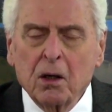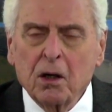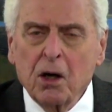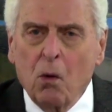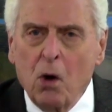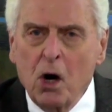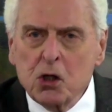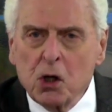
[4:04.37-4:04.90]
Now
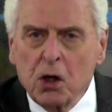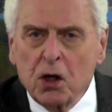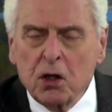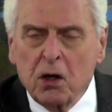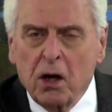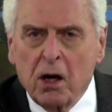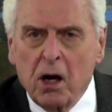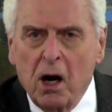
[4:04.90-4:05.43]
I want you to
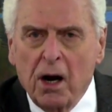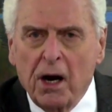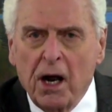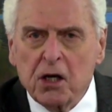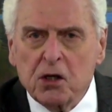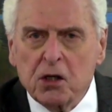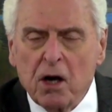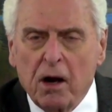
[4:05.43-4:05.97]
think on
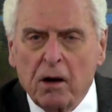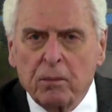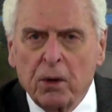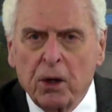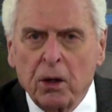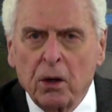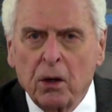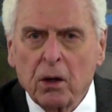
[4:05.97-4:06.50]
that statement.